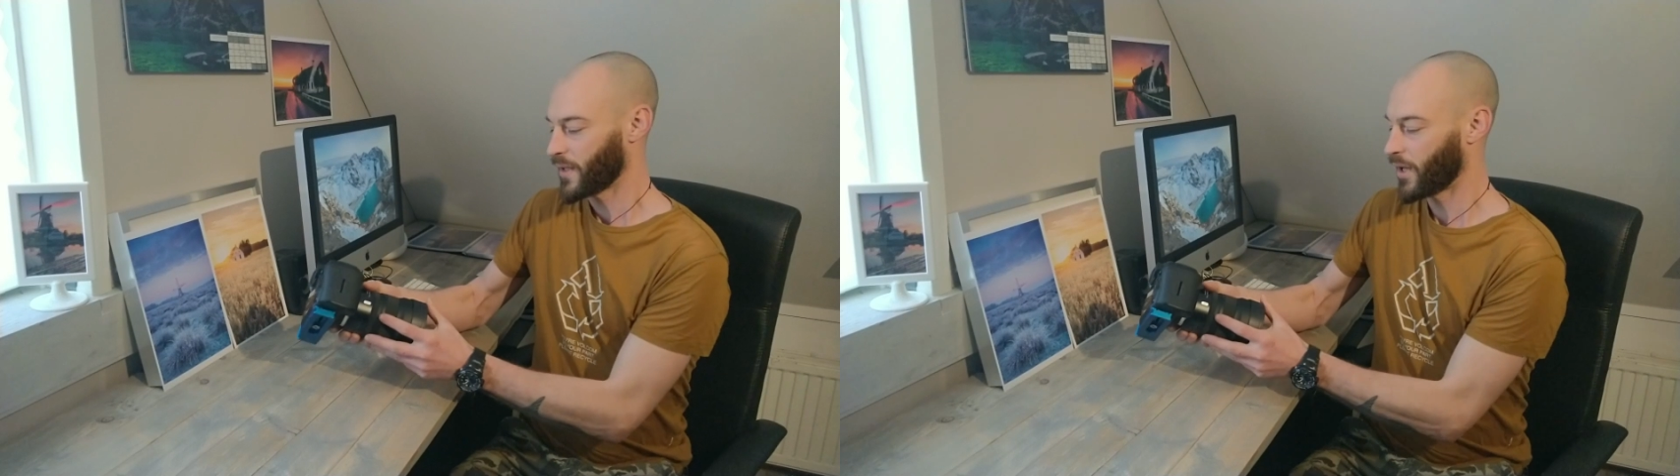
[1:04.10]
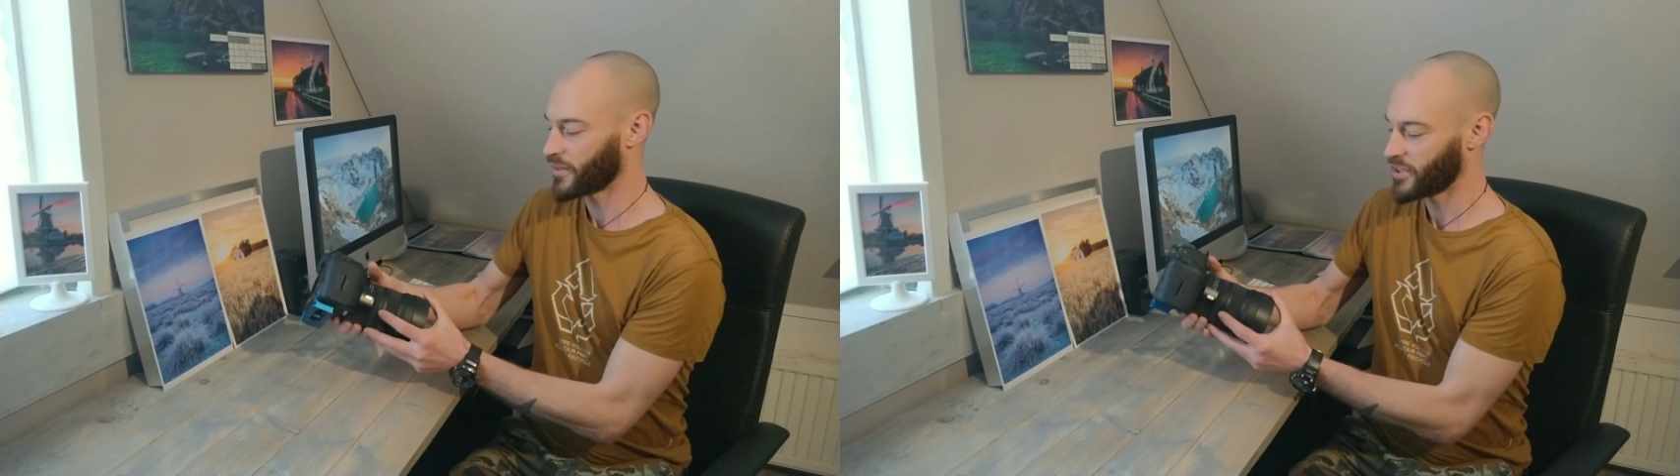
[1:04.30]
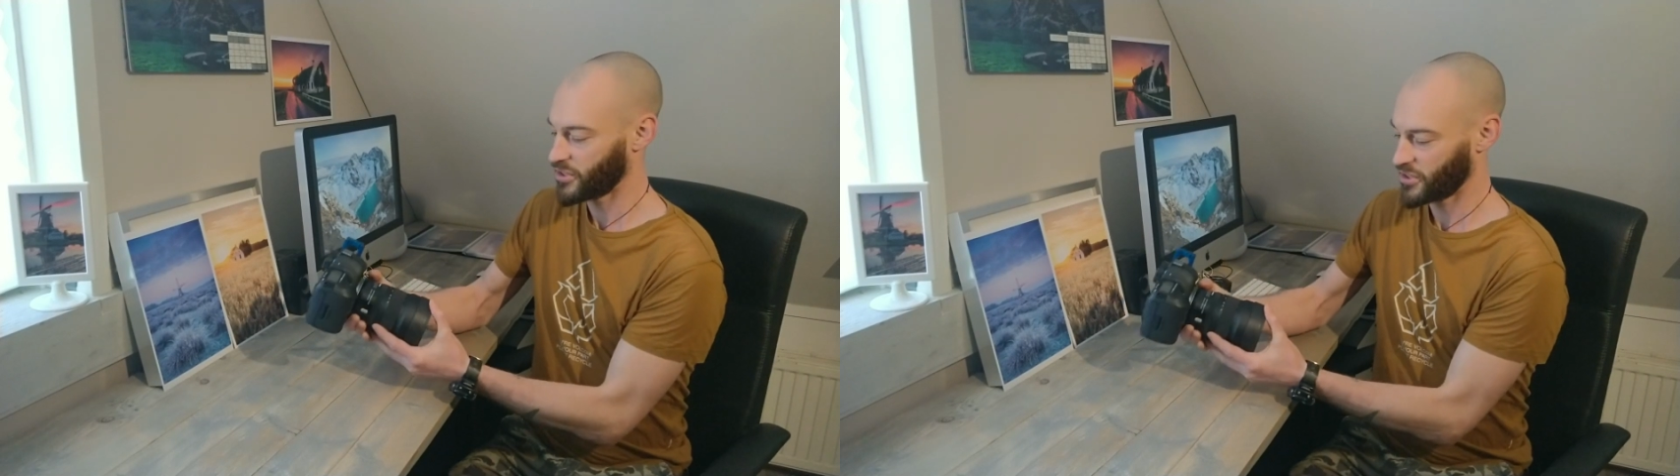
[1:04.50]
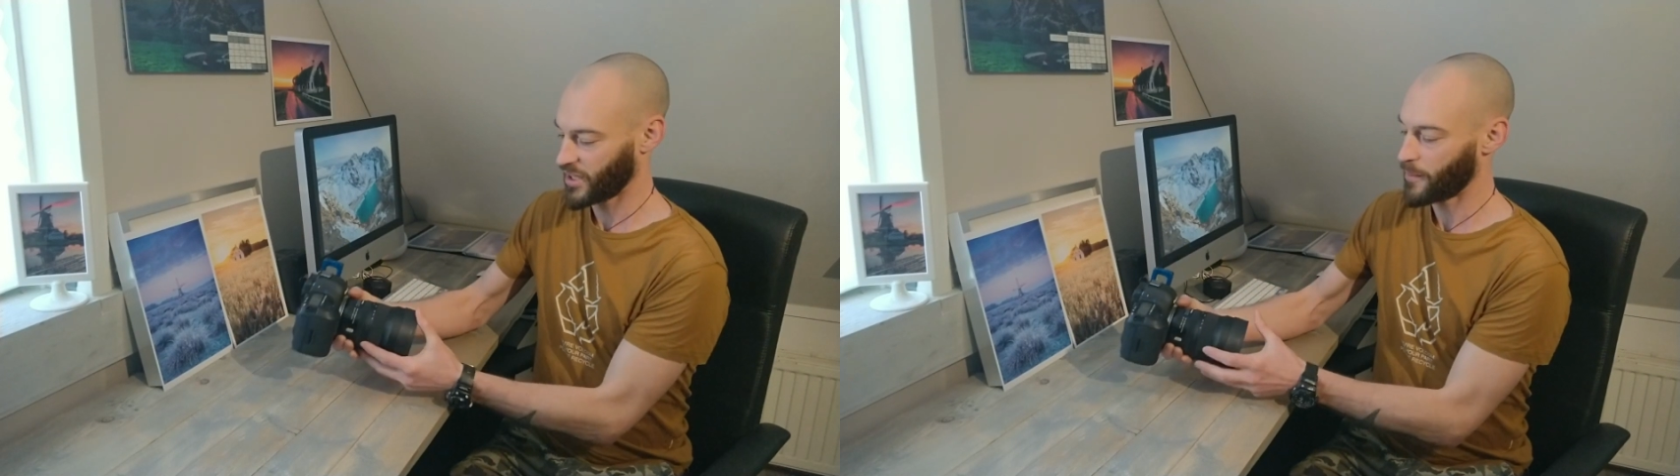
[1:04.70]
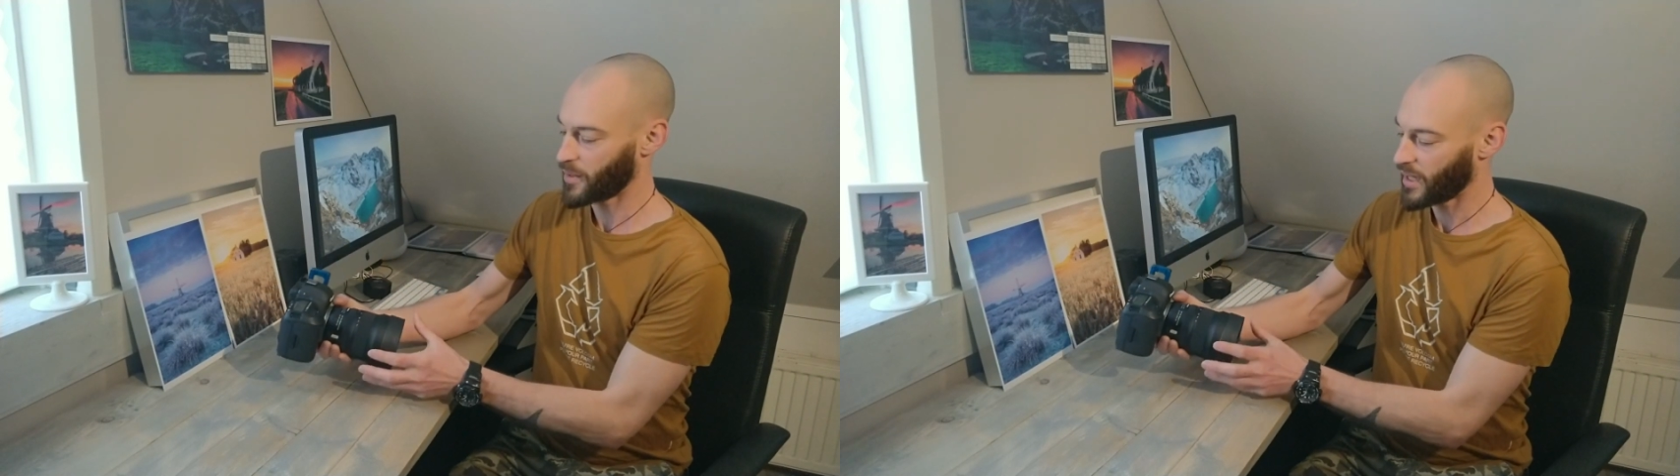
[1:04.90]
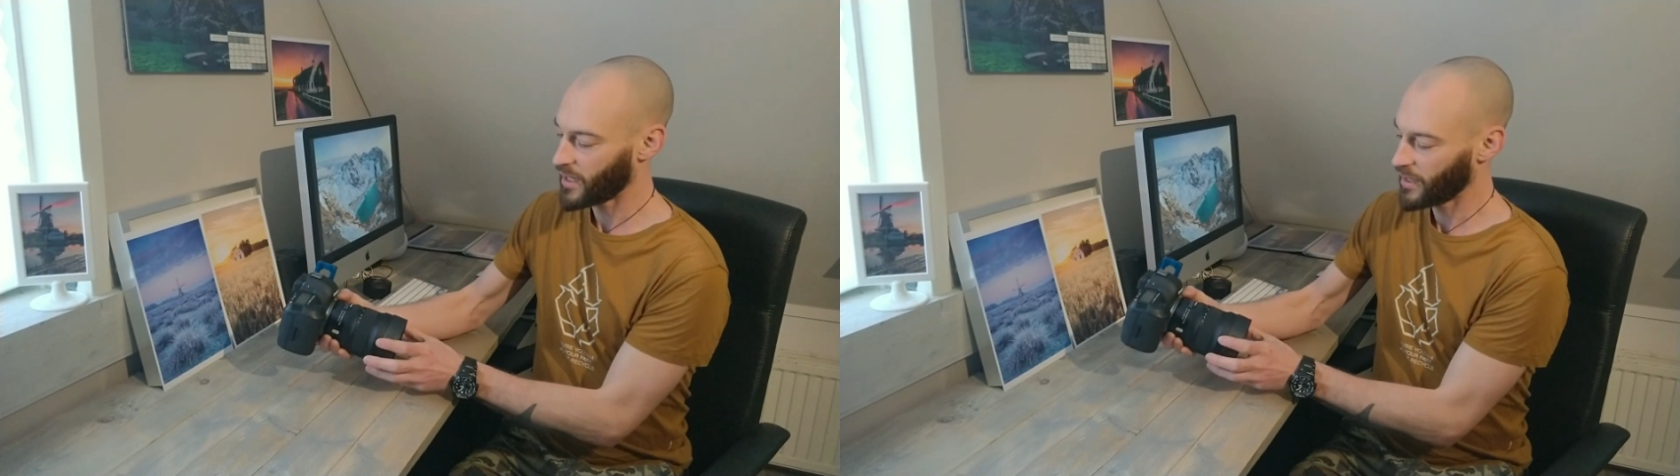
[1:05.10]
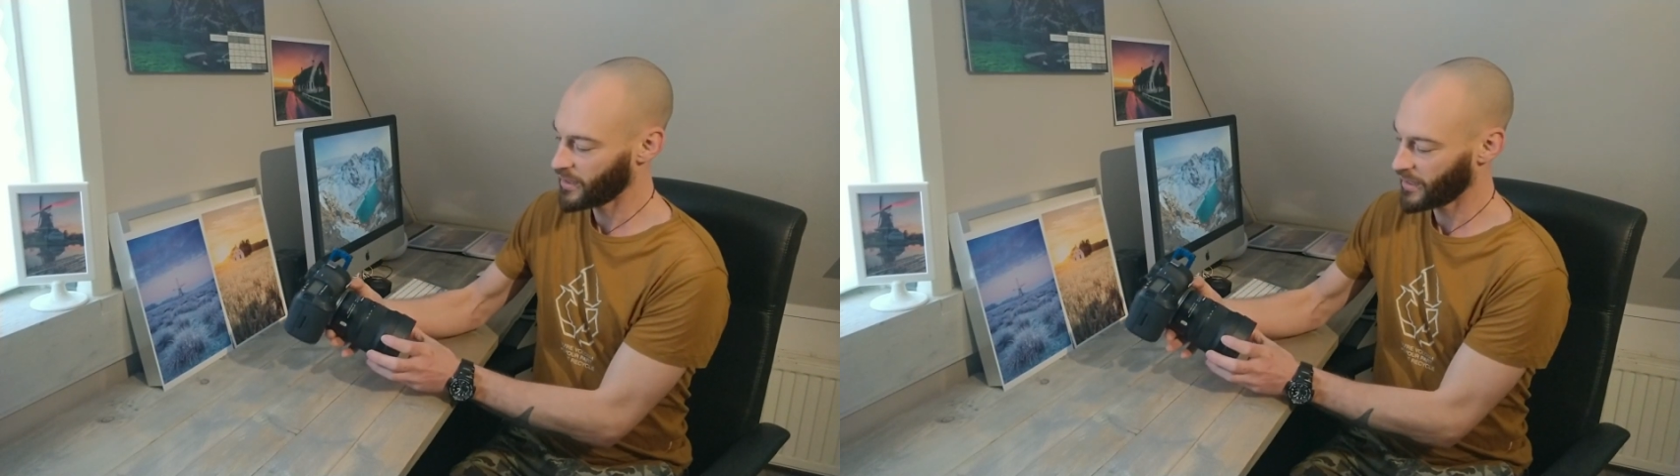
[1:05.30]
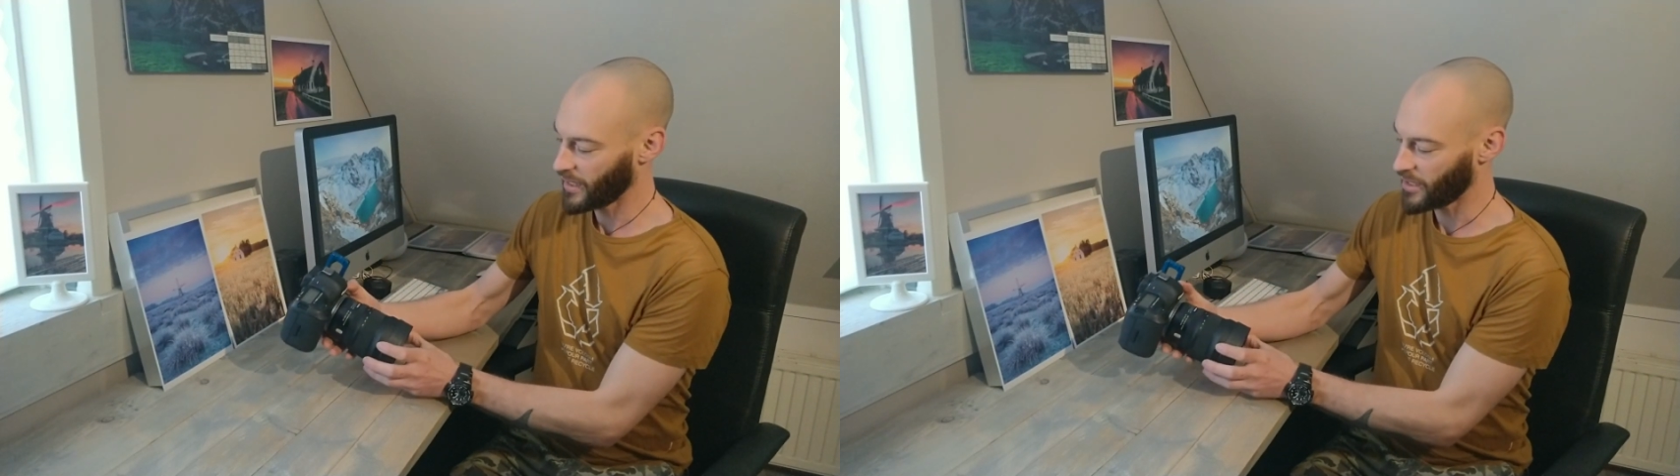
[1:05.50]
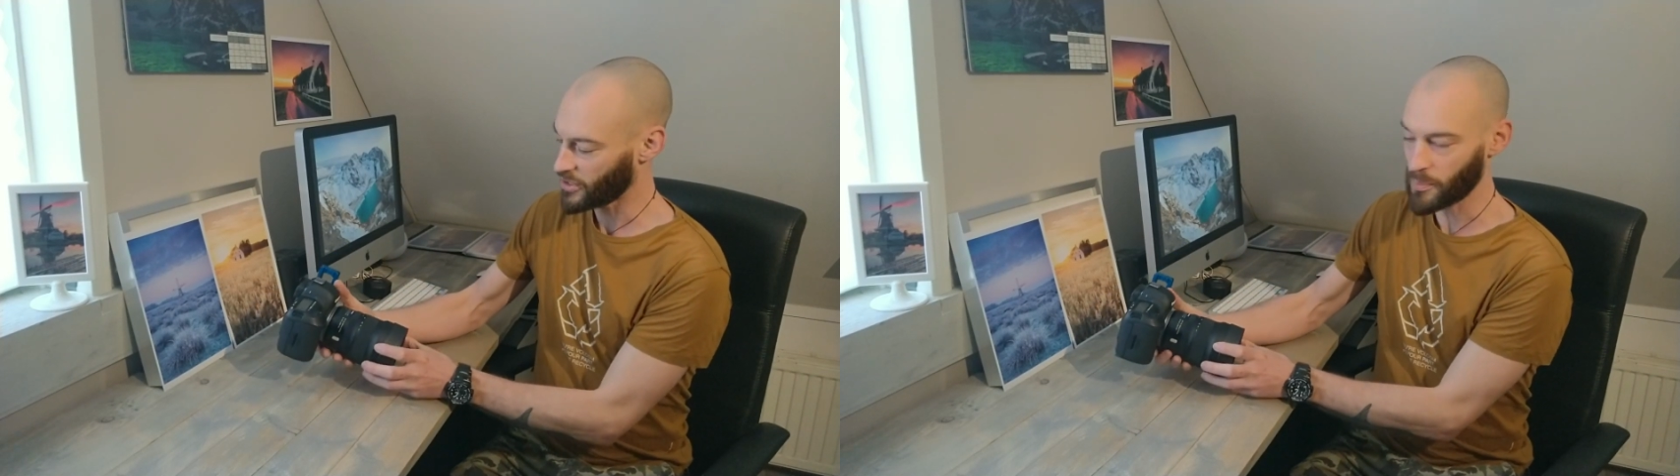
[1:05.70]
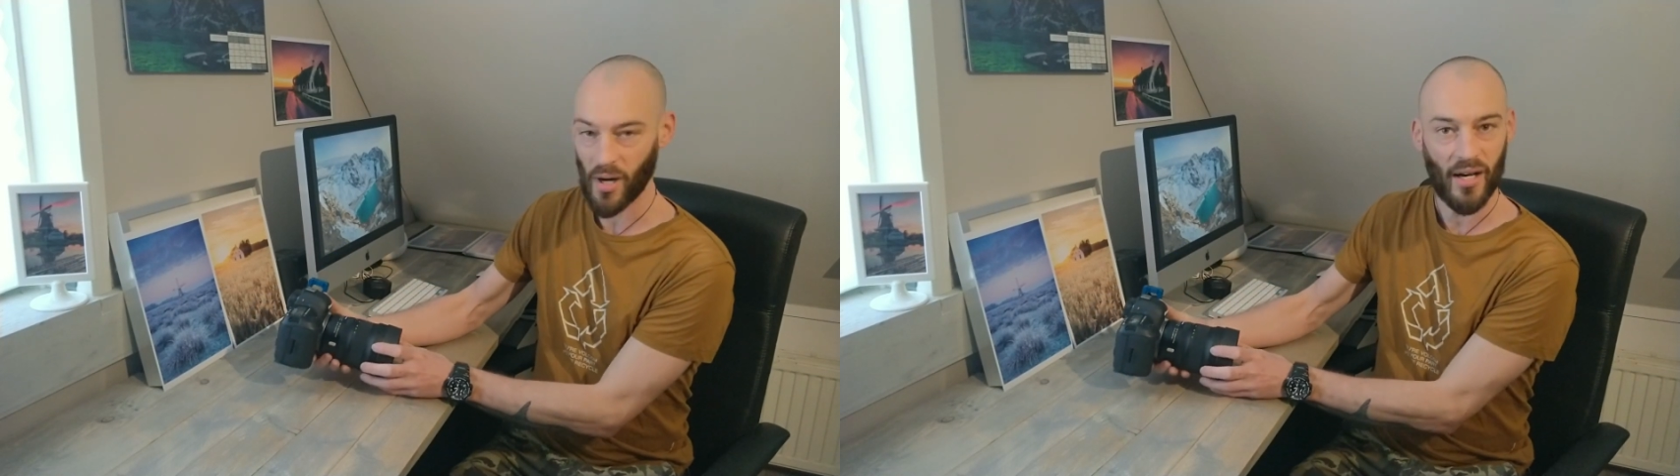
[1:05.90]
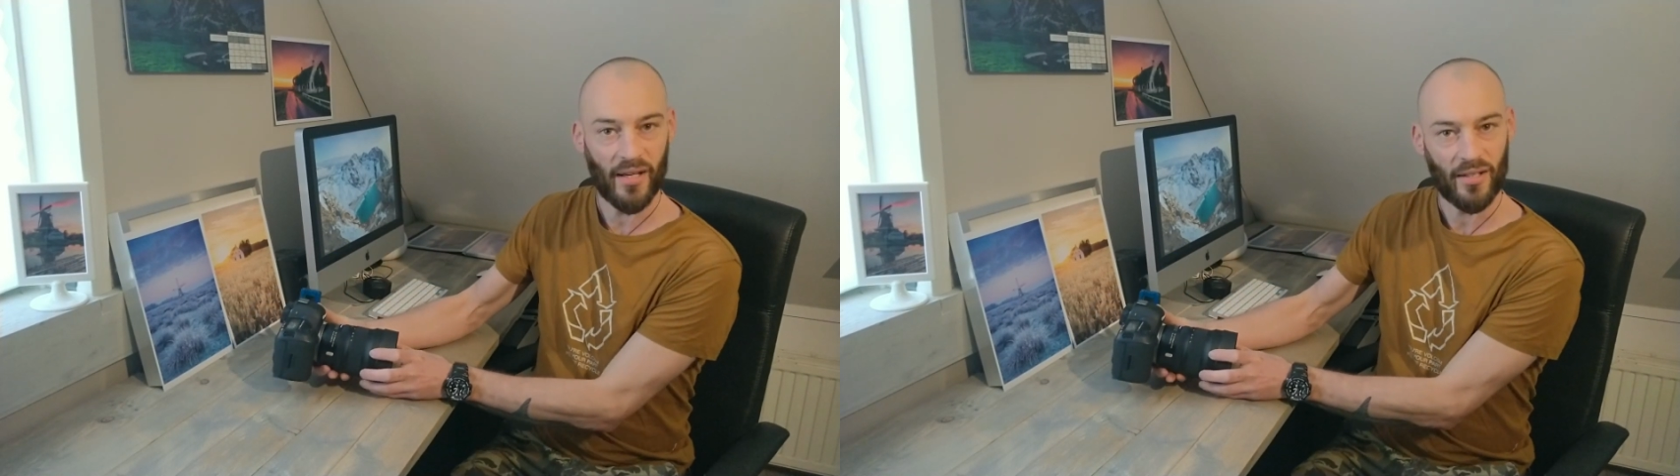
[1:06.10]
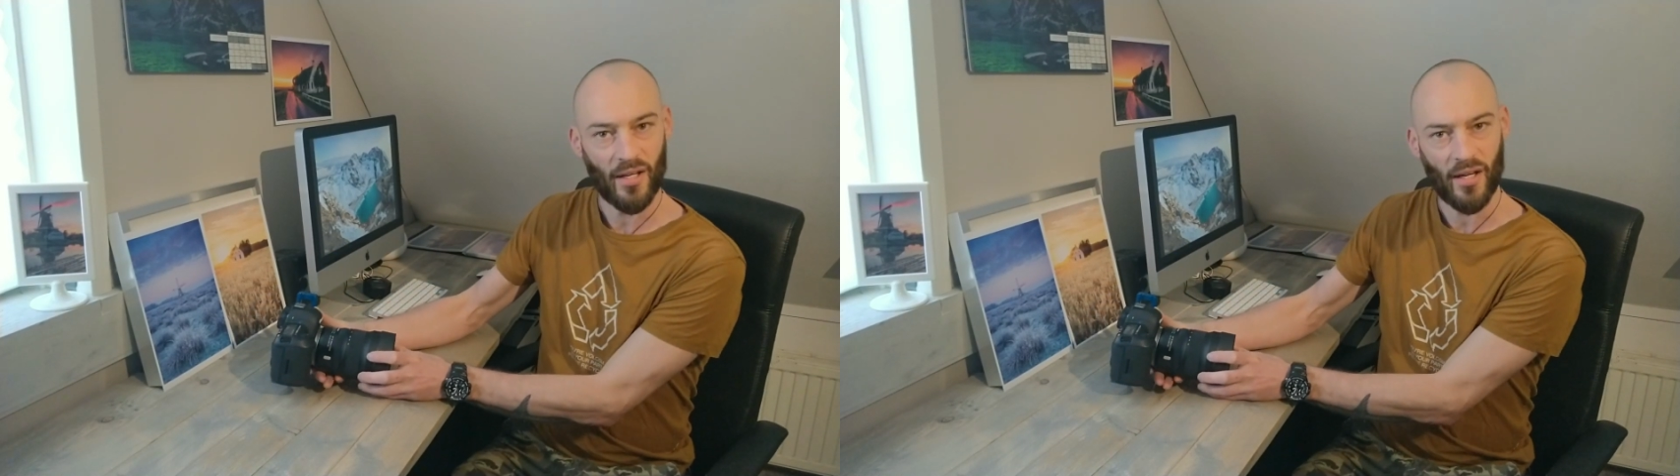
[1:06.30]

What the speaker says: On this camera is my